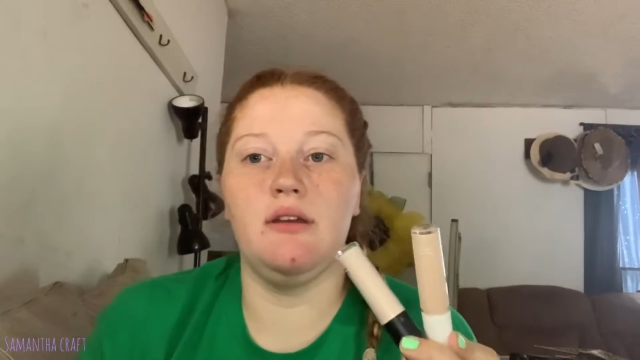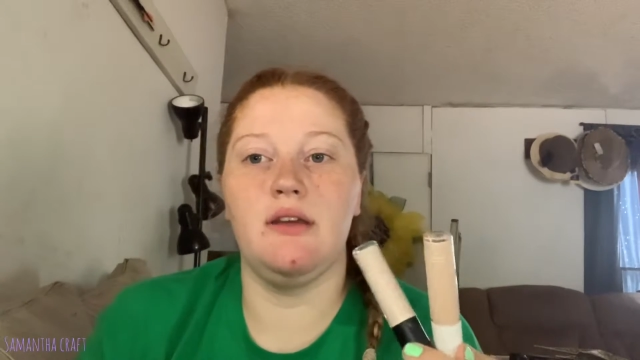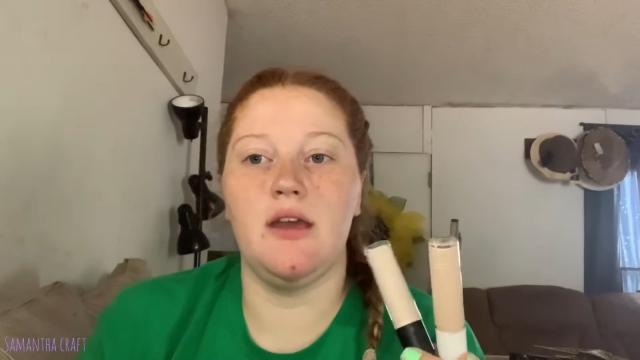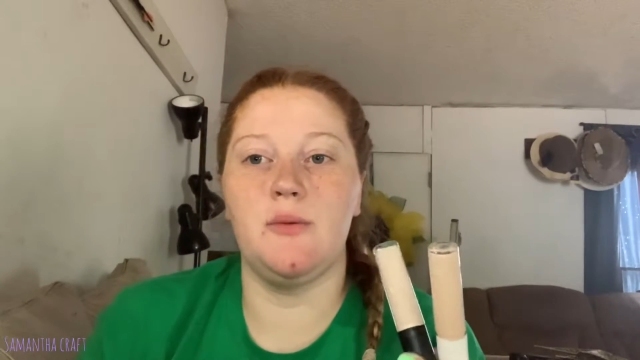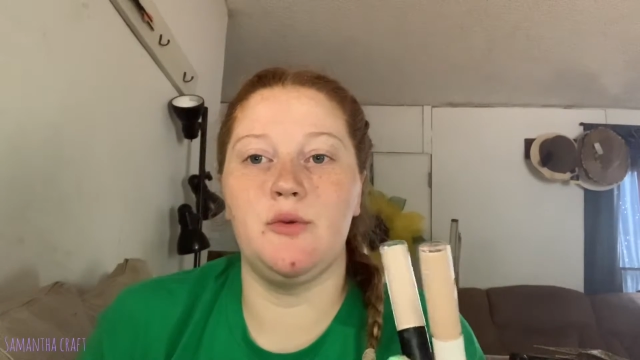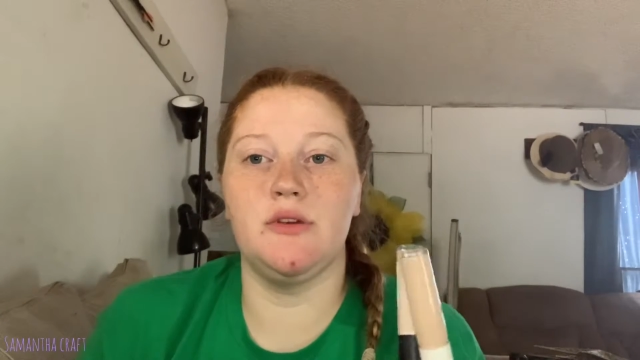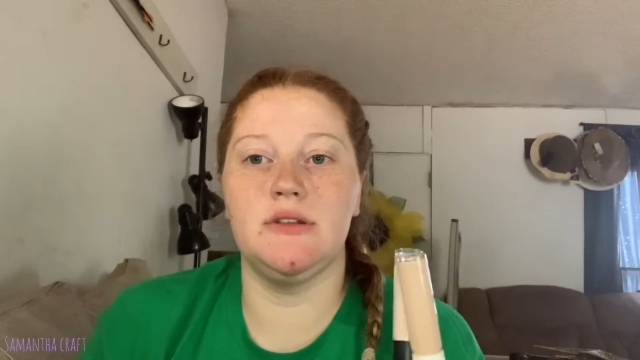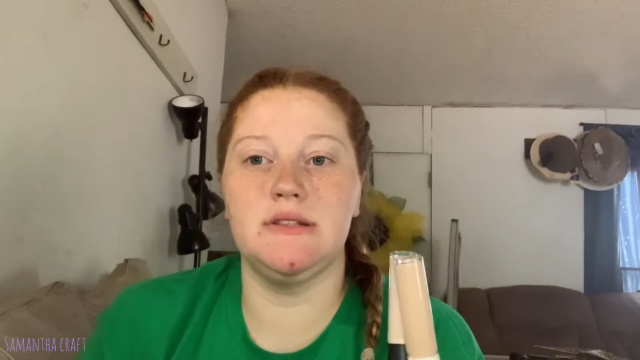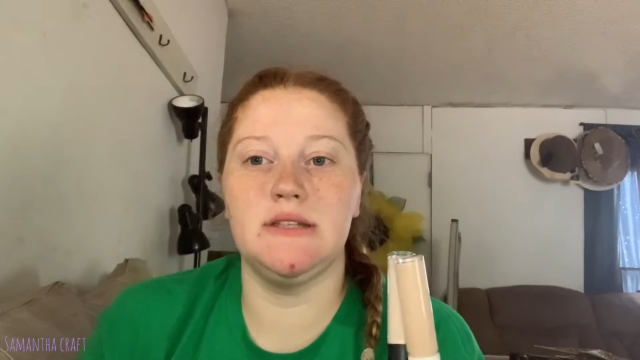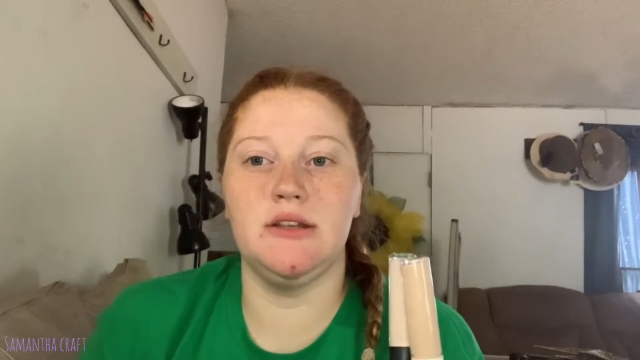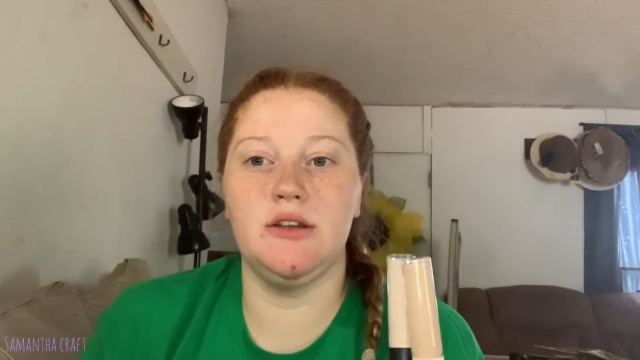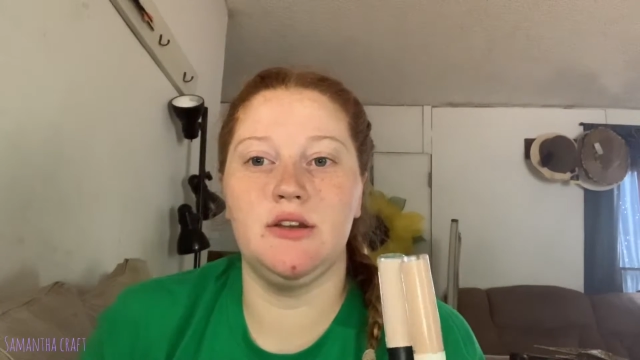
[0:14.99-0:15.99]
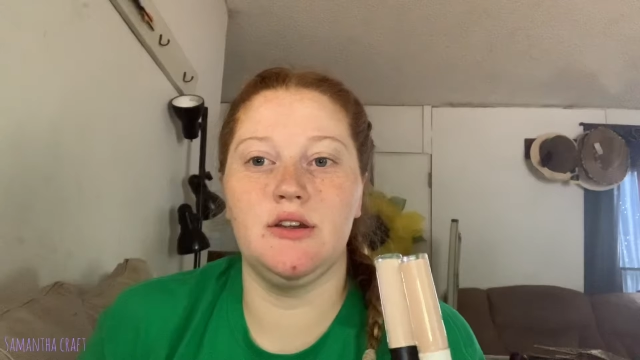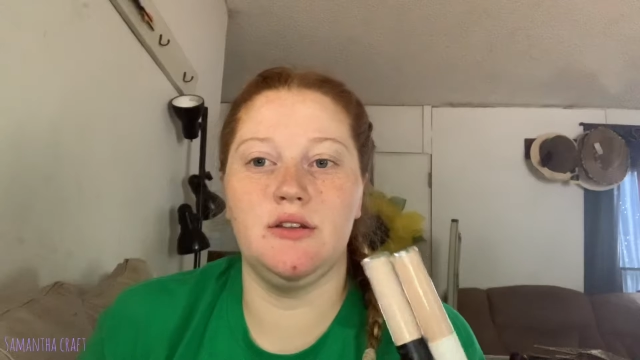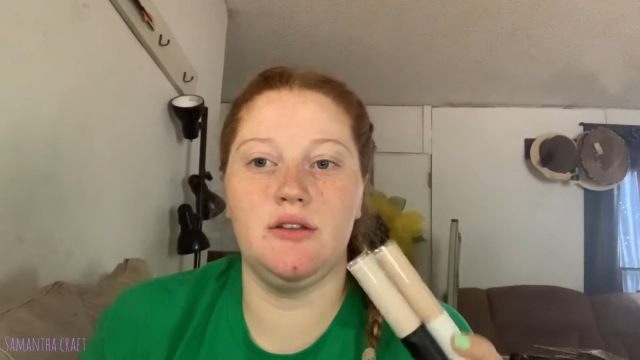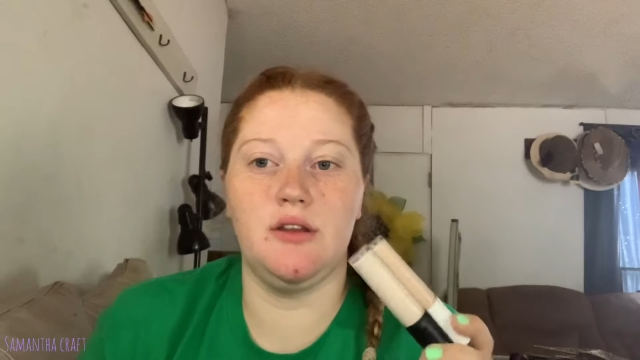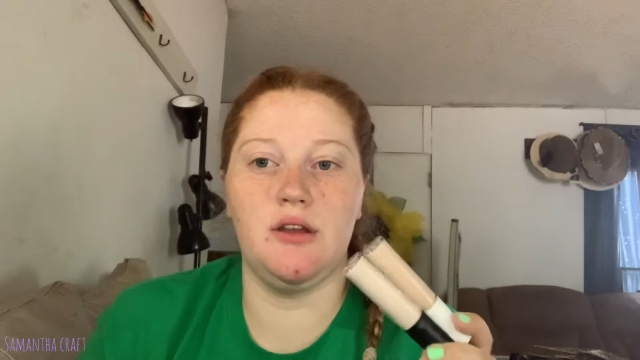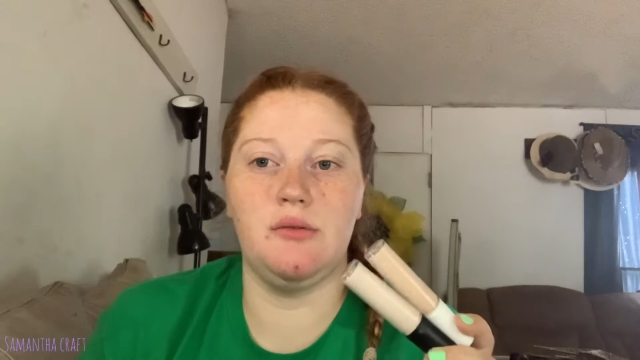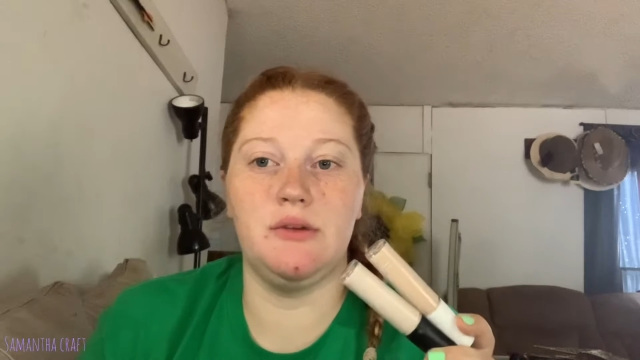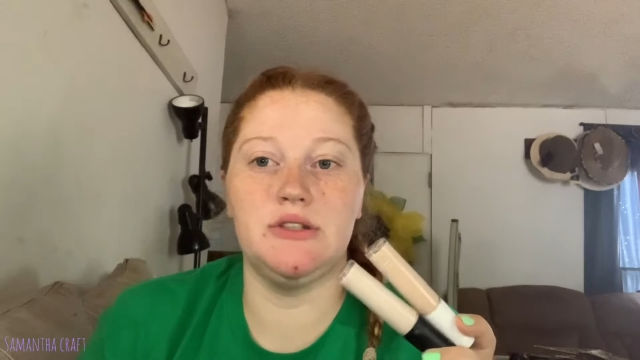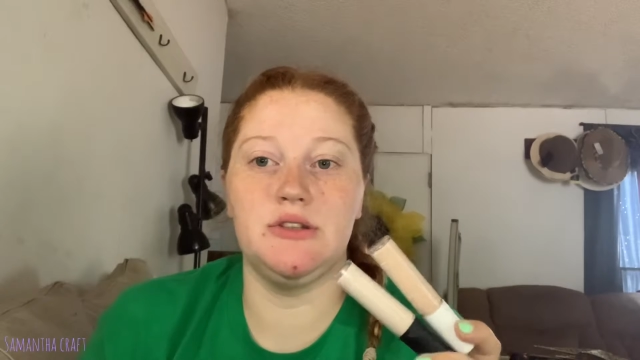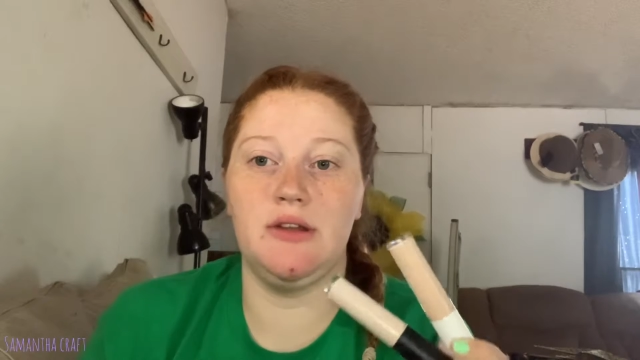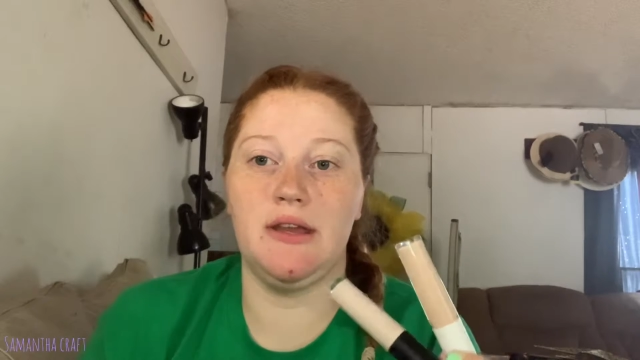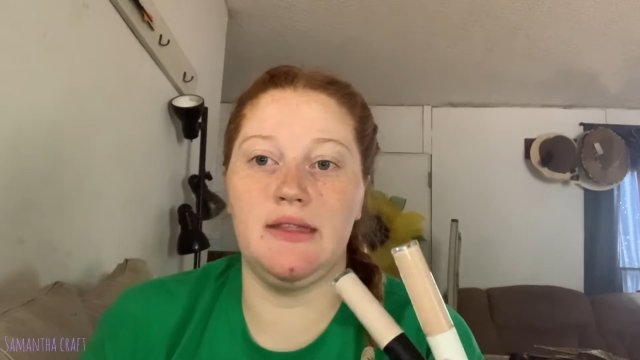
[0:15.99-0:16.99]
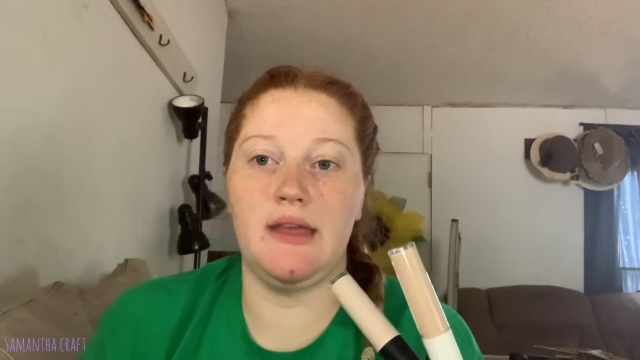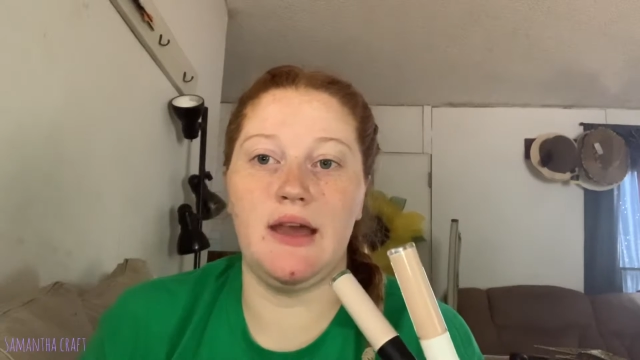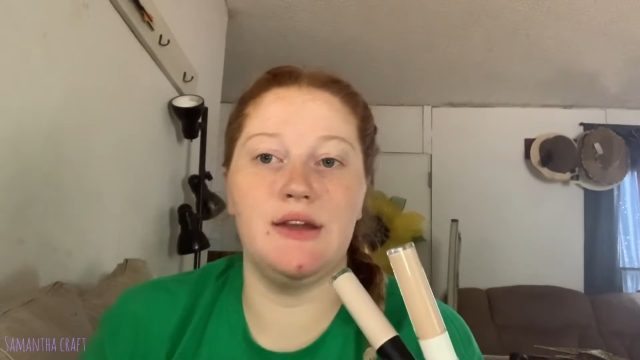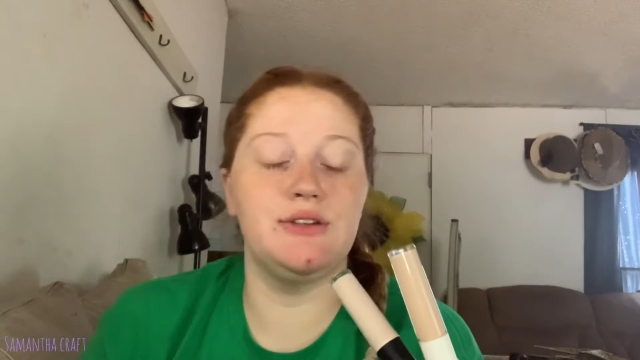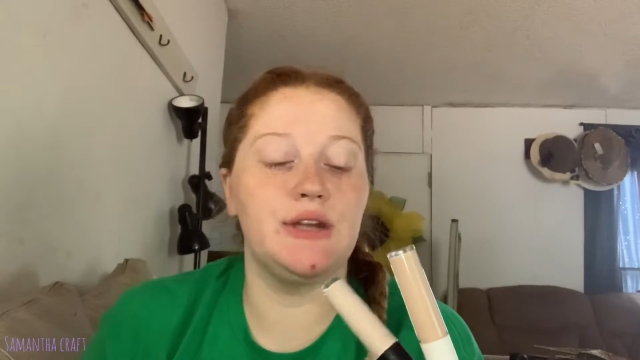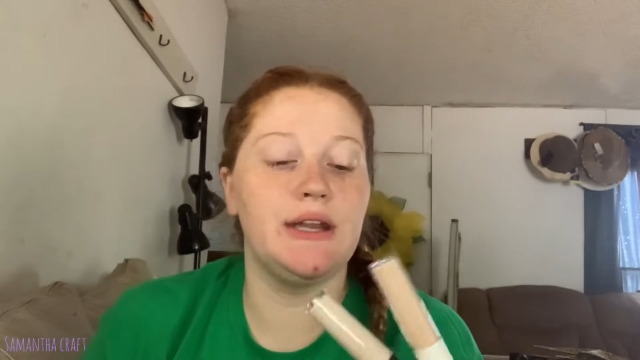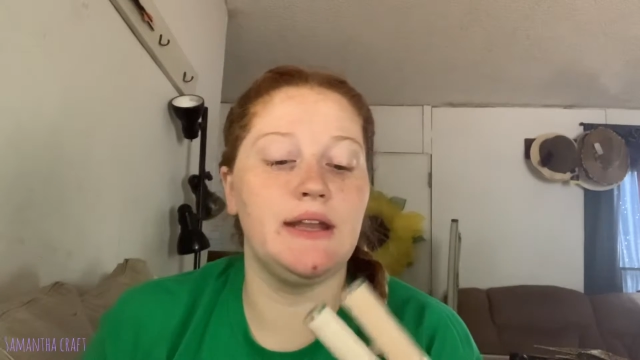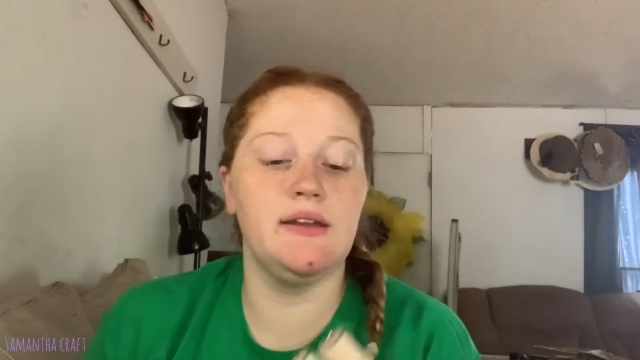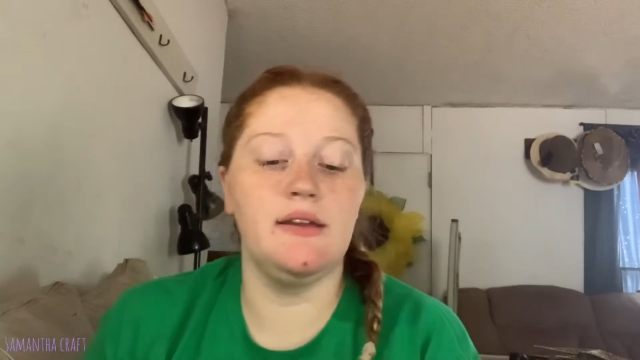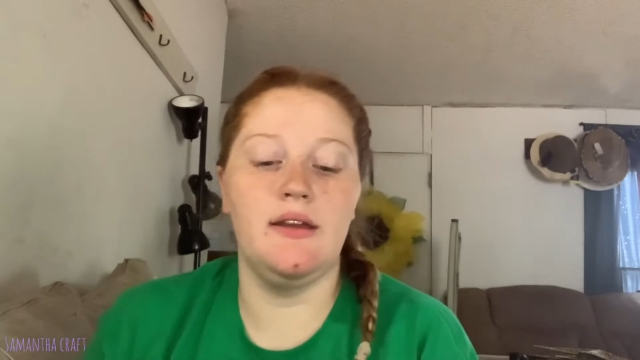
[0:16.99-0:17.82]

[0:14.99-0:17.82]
Camo Concealer, the original and the hydrating,